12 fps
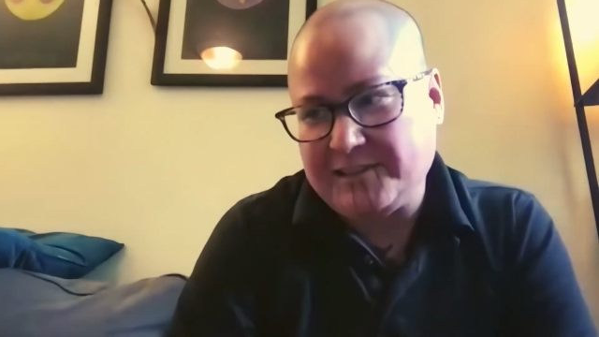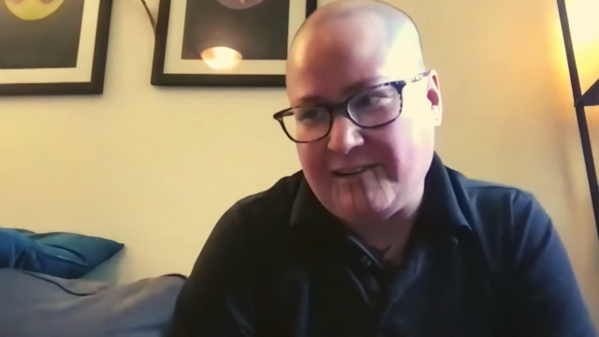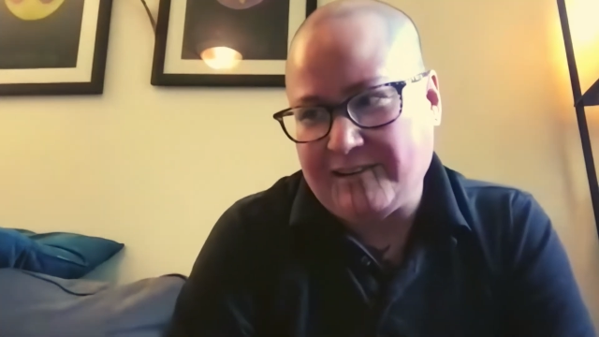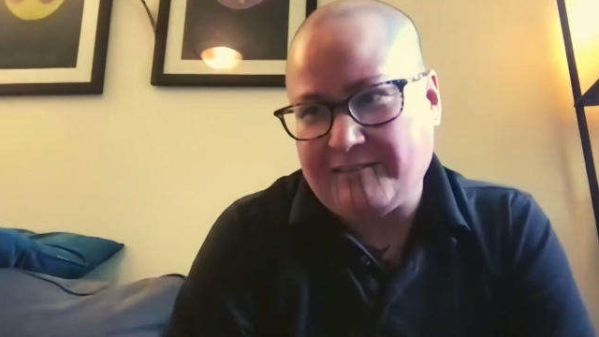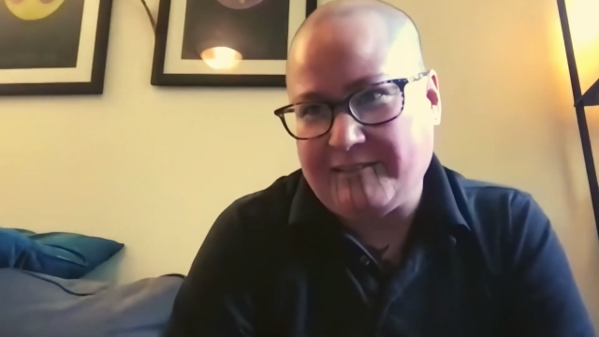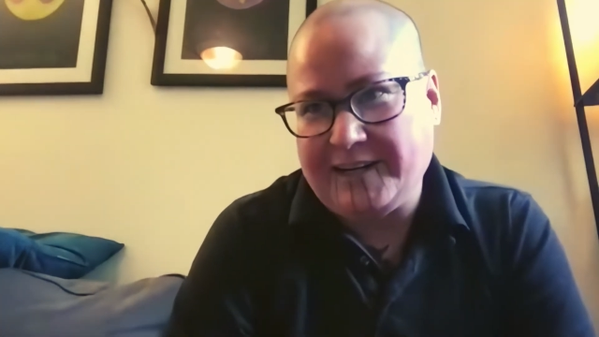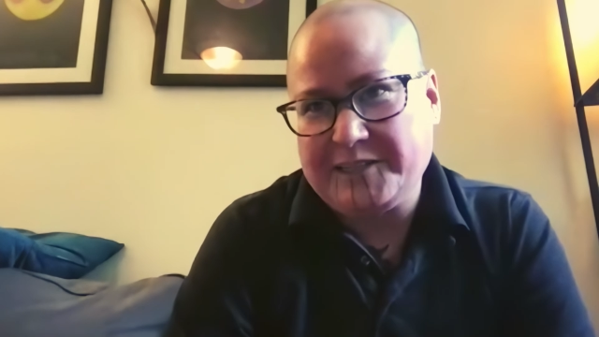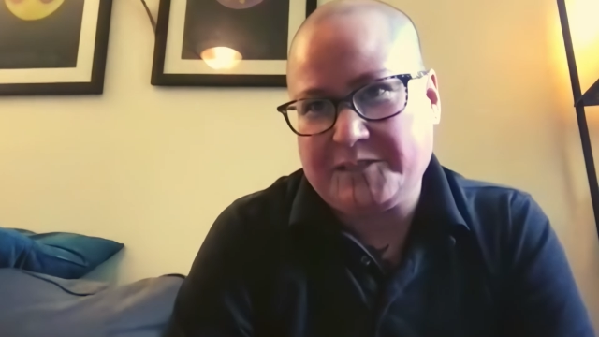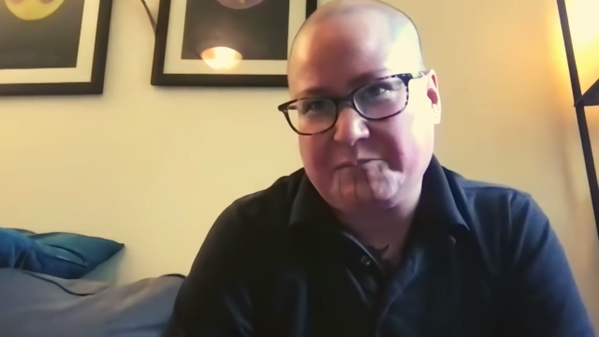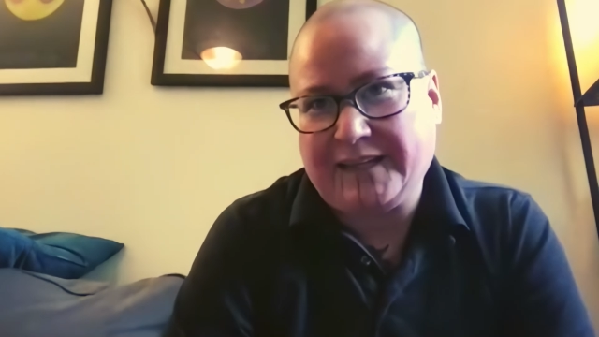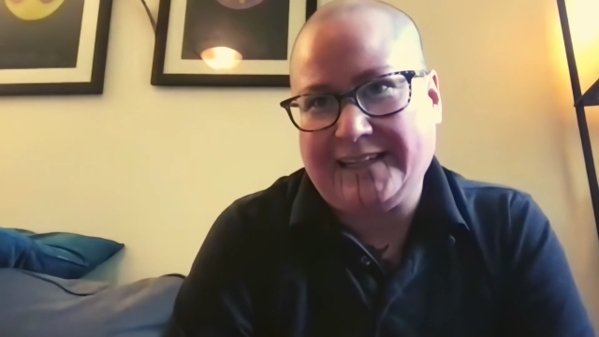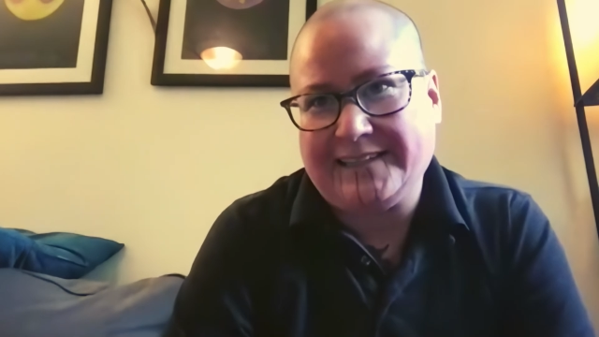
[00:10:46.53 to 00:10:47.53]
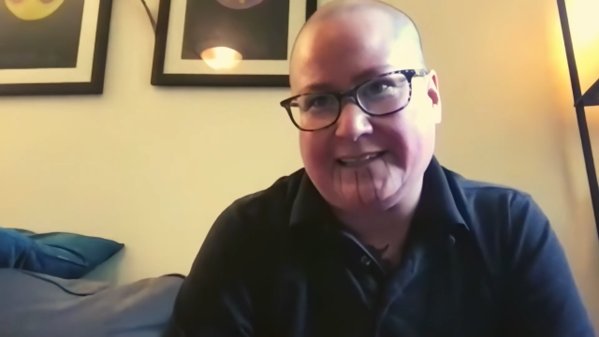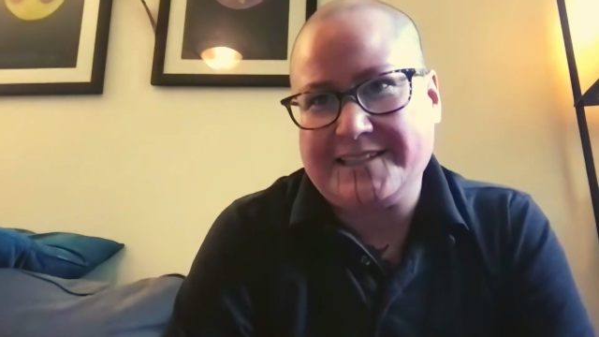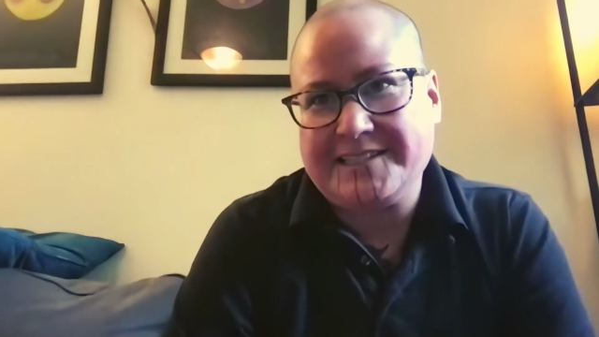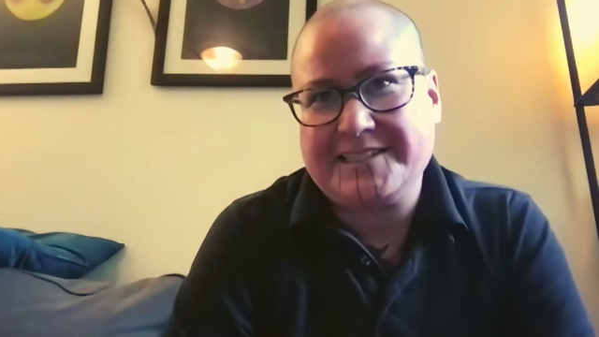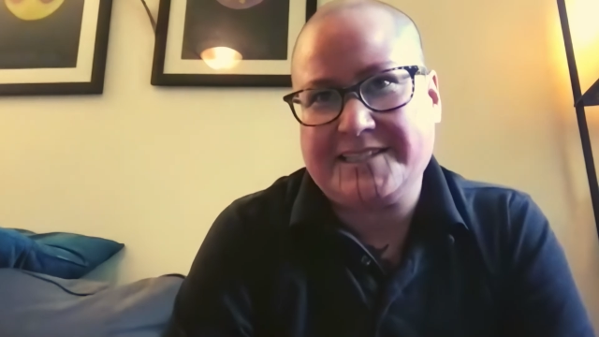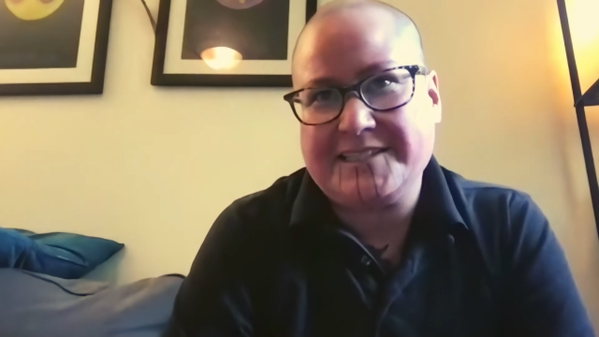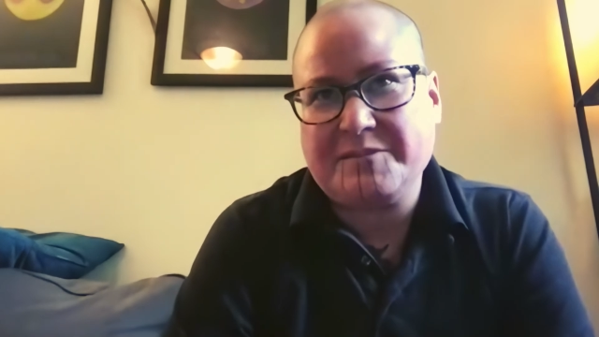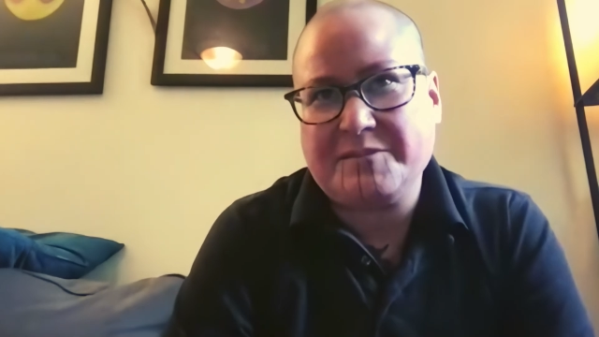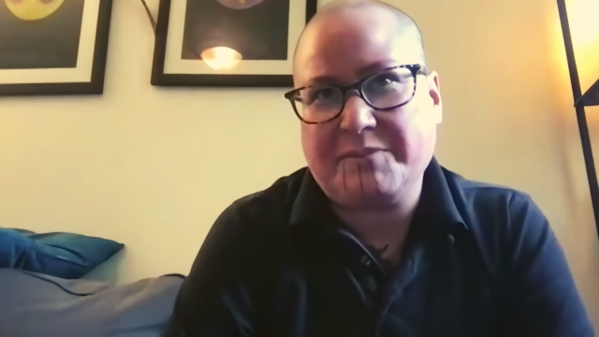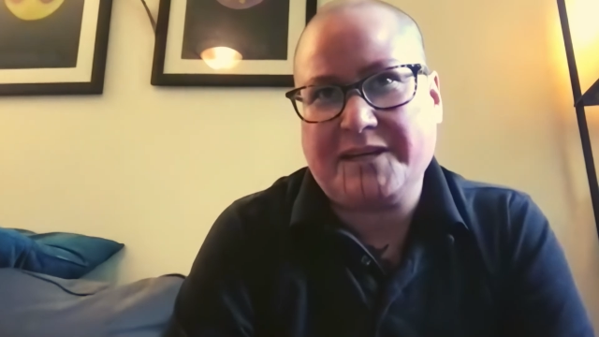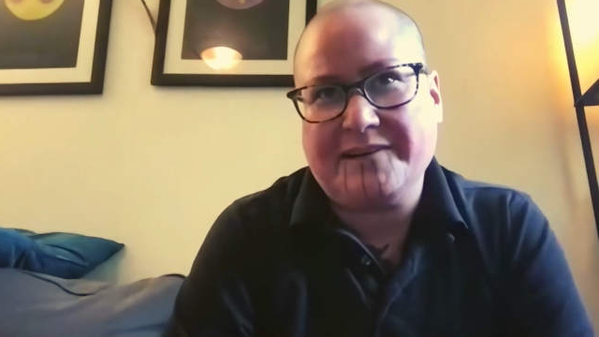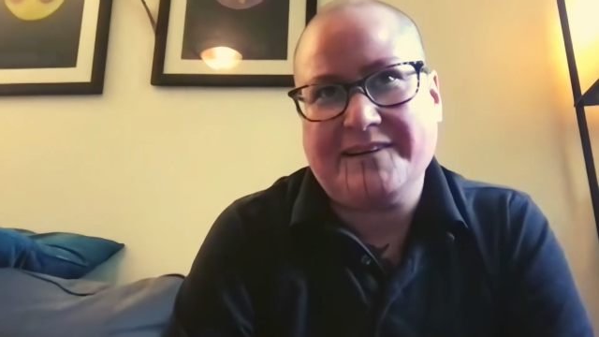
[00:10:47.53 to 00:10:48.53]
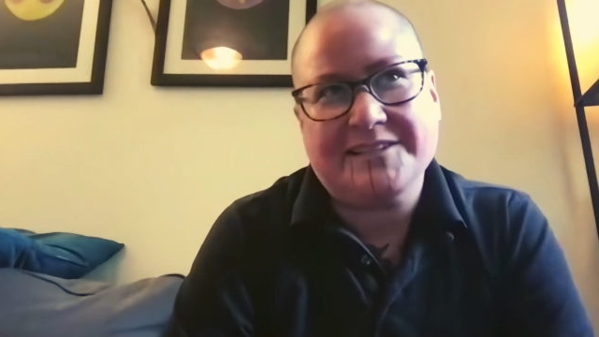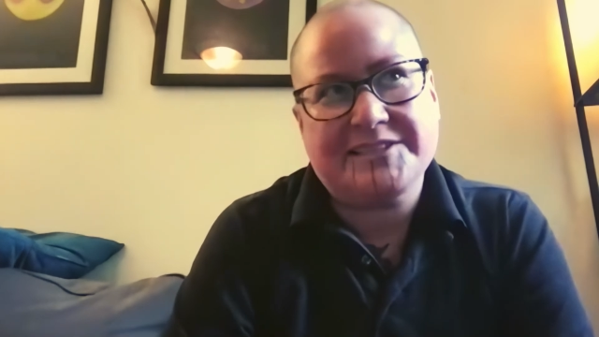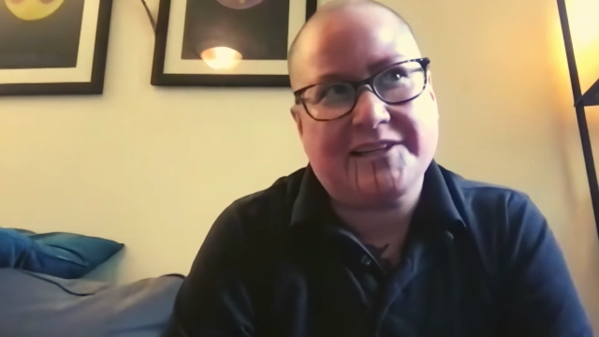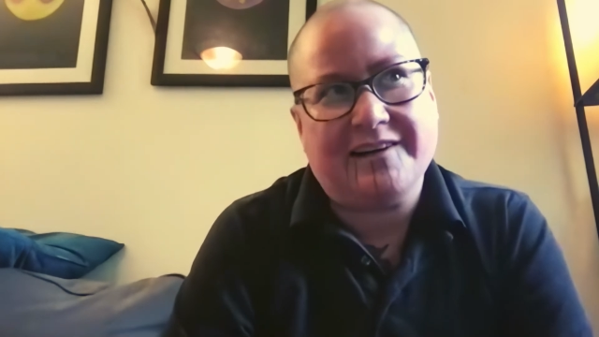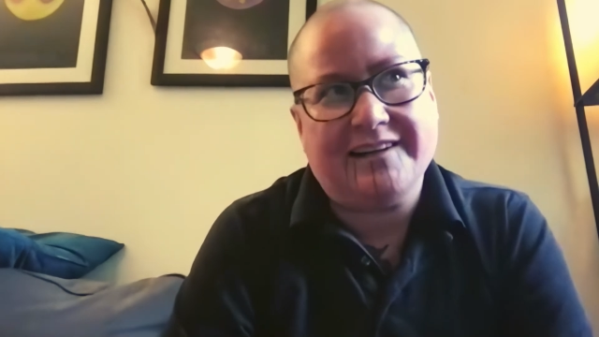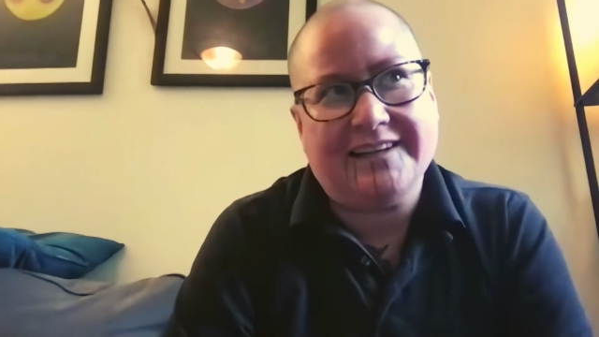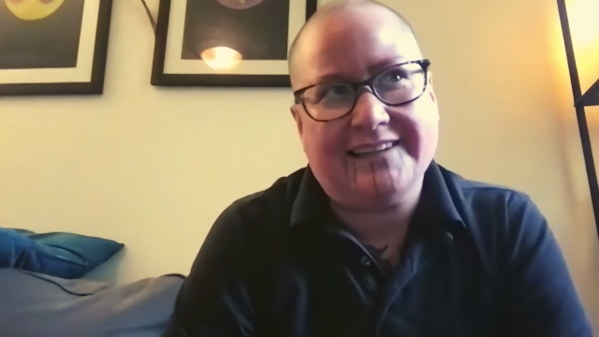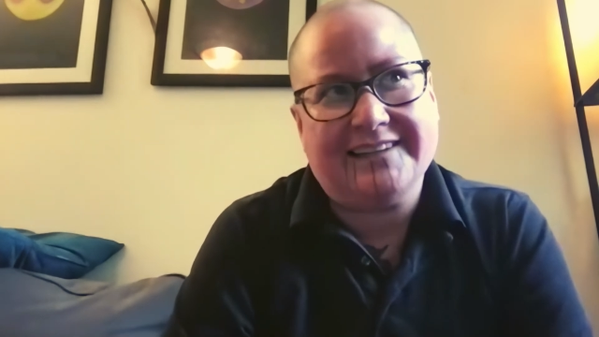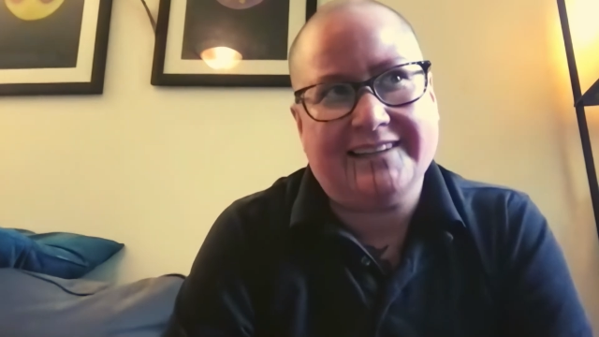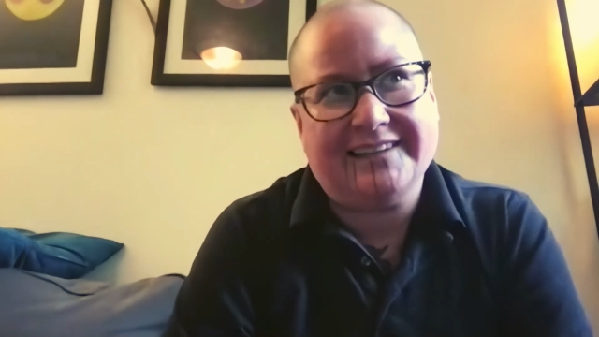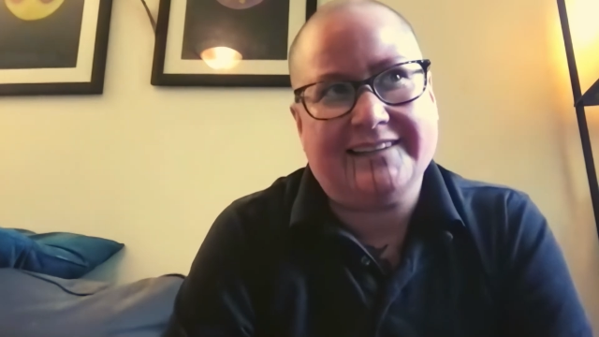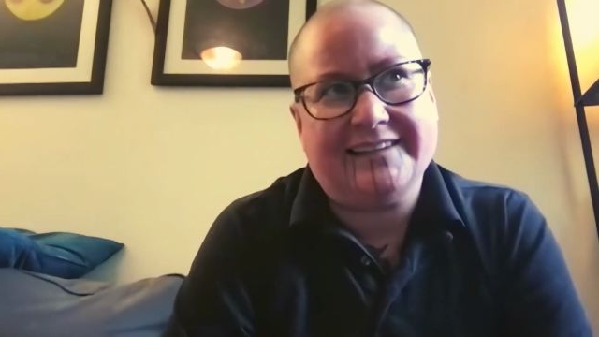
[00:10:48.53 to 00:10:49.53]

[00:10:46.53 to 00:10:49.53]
long range plan to just disappear us all, I think.